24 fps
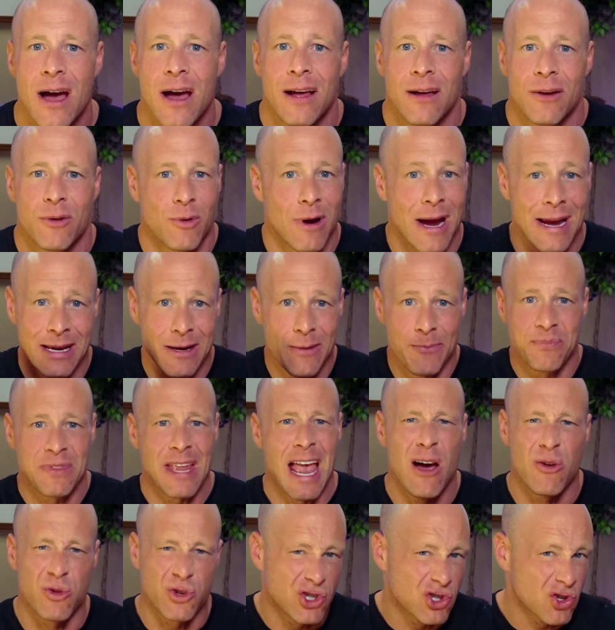Right?
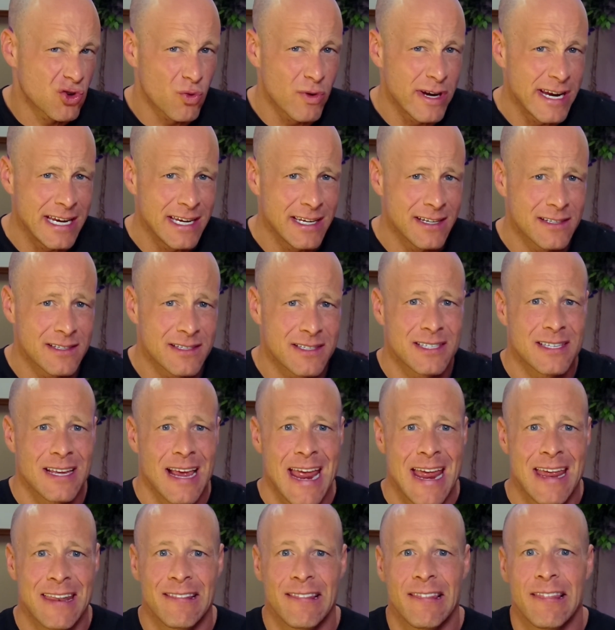How screens
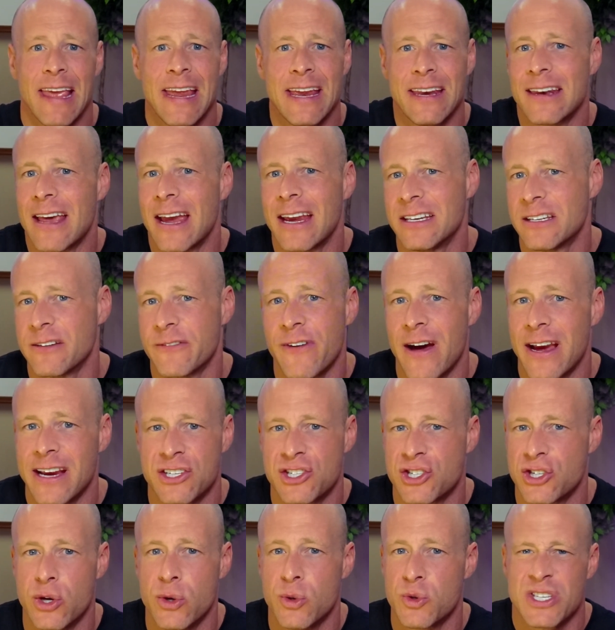and late night
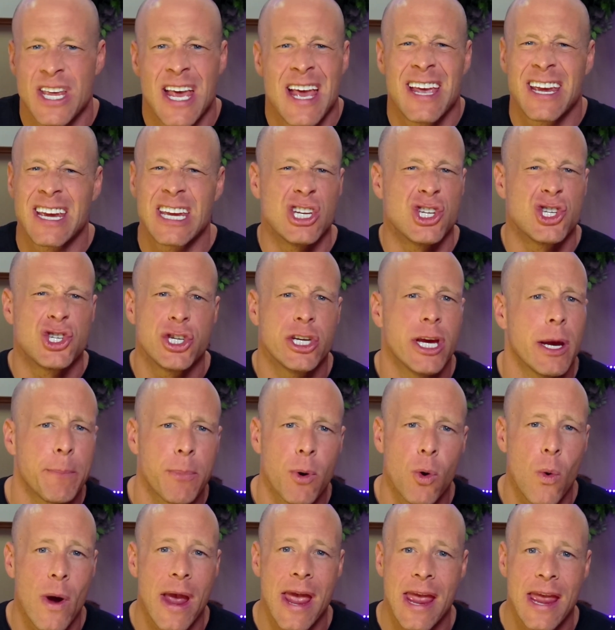device use can chip
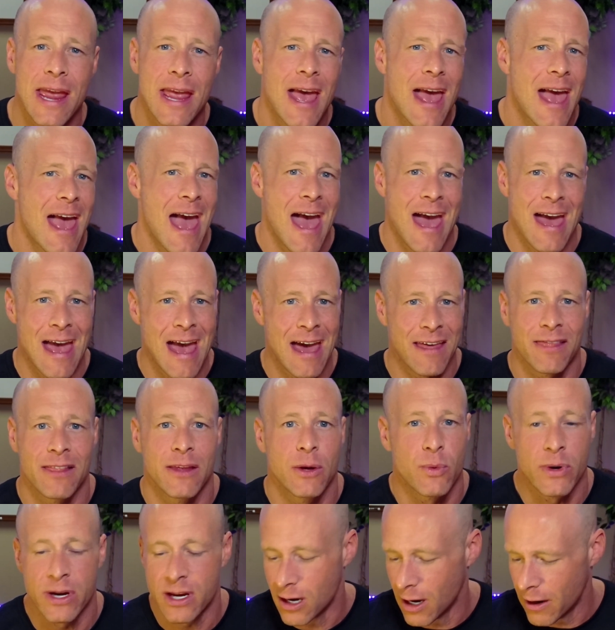away at athlete
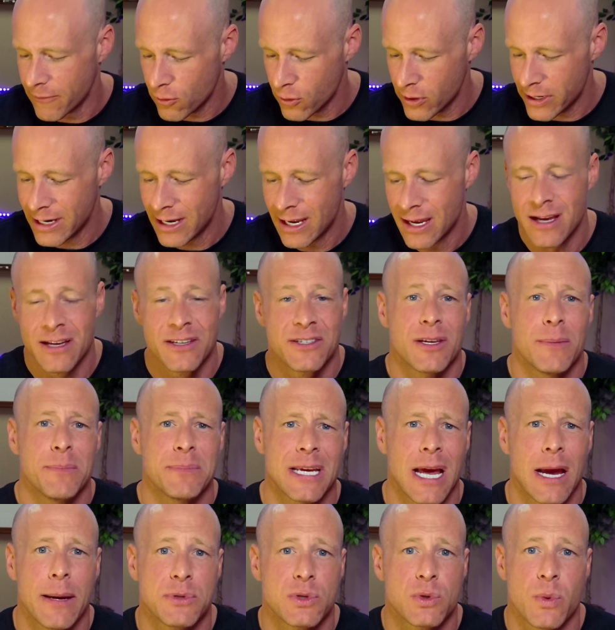recovery,
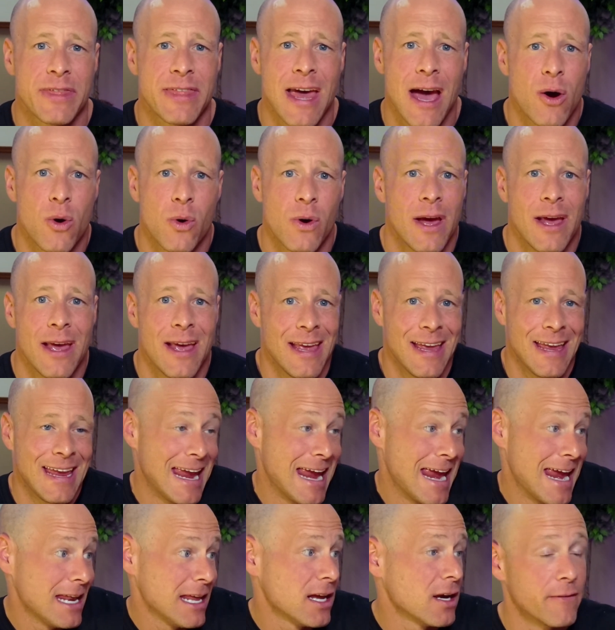sometimes without
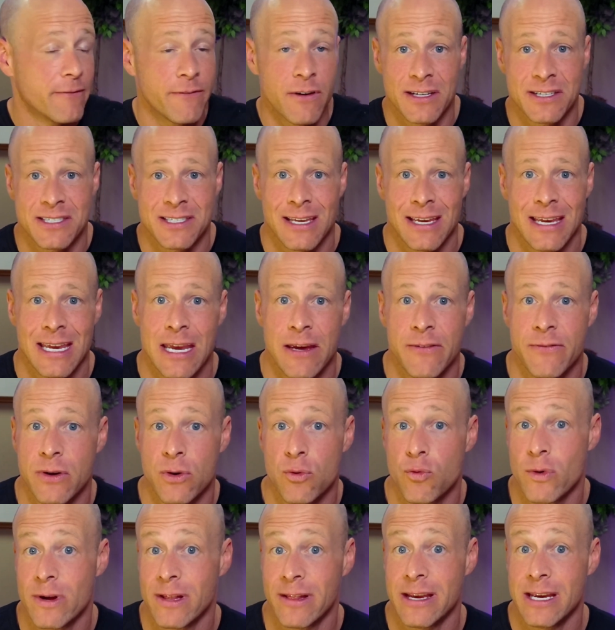any of us even
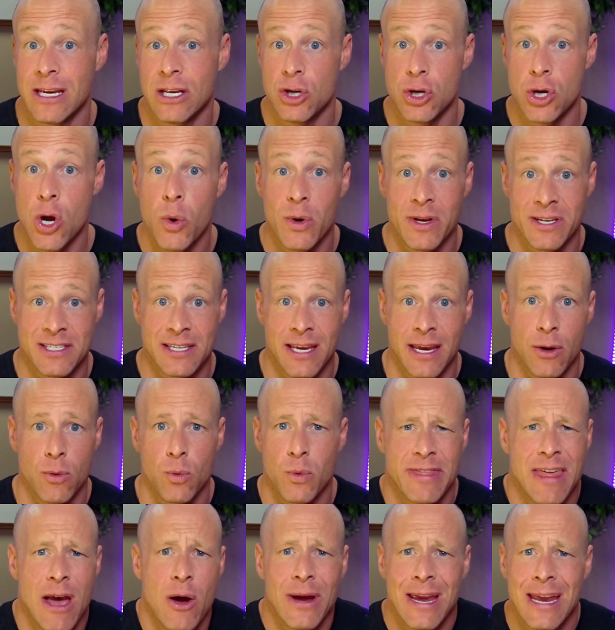really noticing,
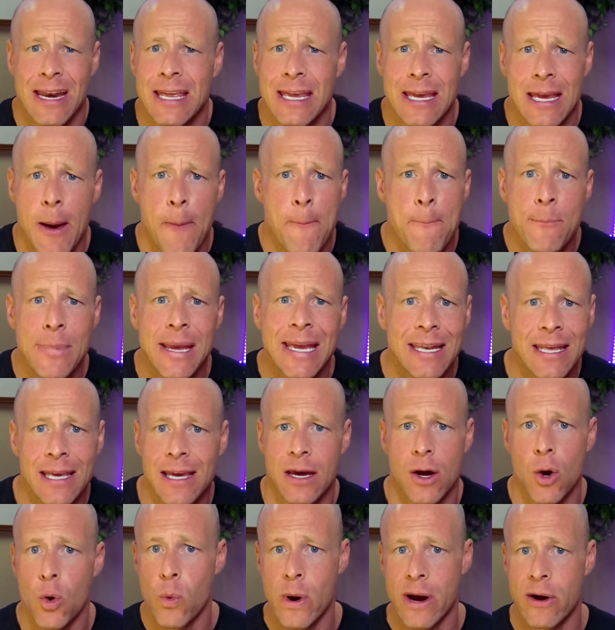without any
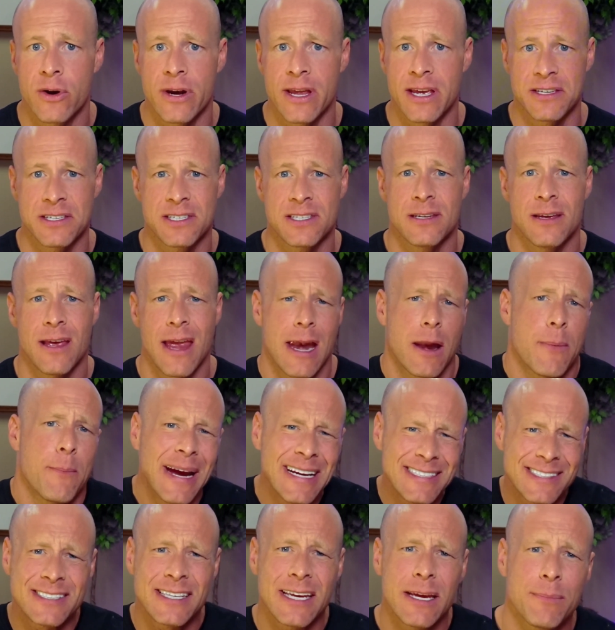immediate awareness. And it might
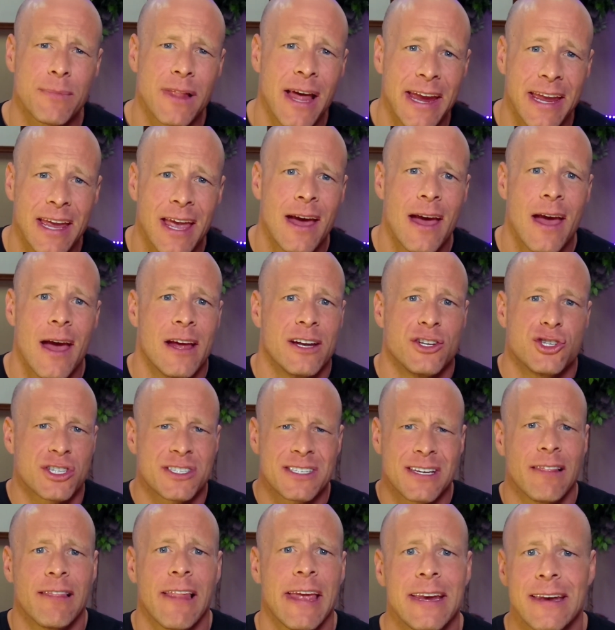seem like just
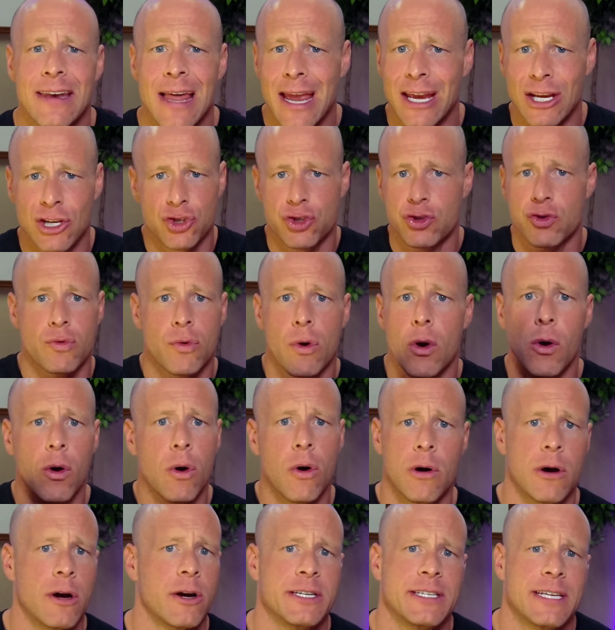a late night
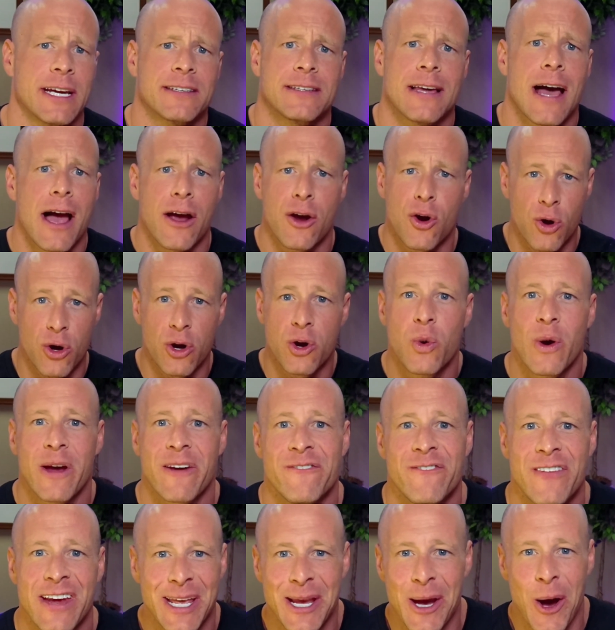scroll on TikTok or a quick
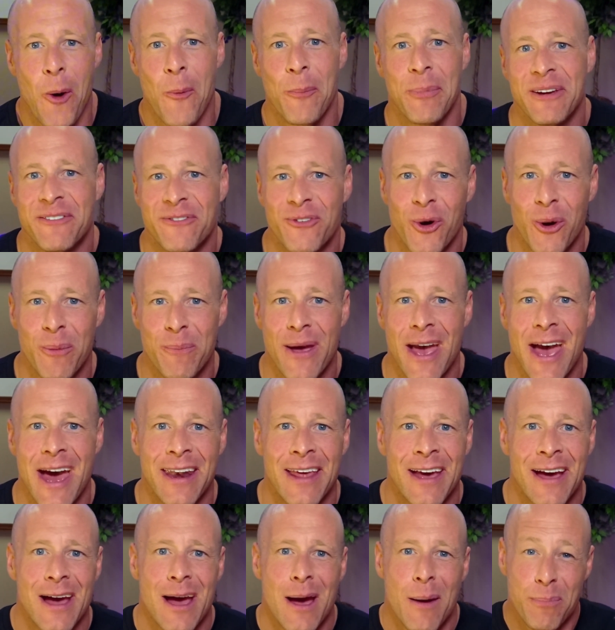video before bed.
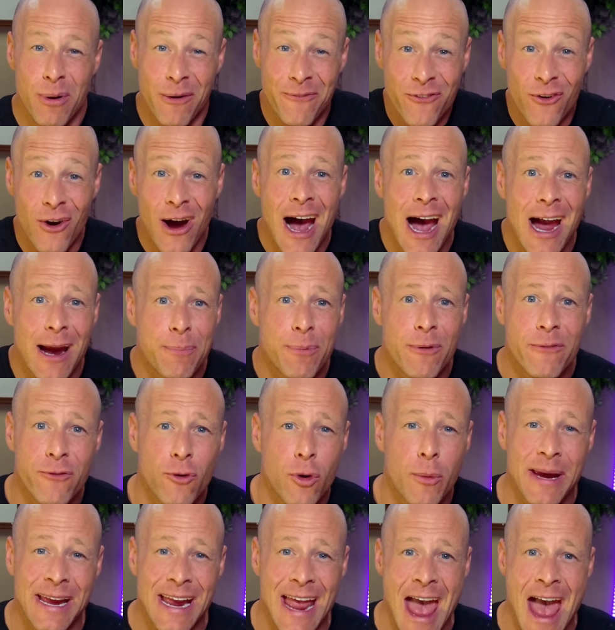But for high
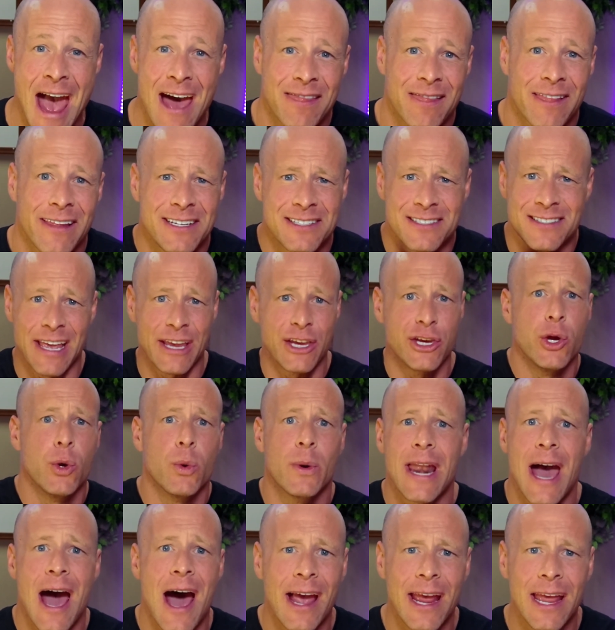performing athletes like you
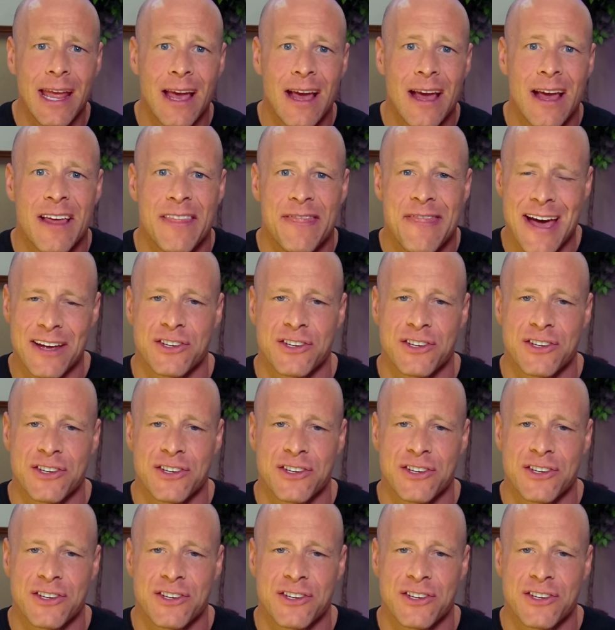and I, that